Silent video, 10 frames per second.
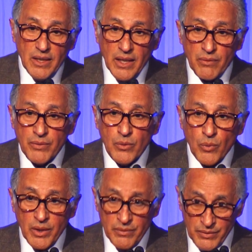Every
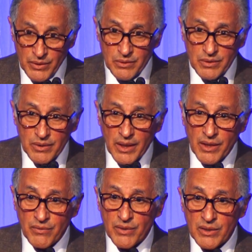one of you
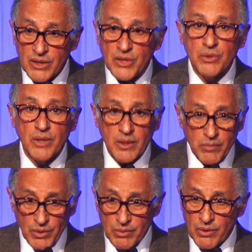have an
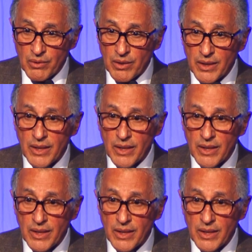incredible role.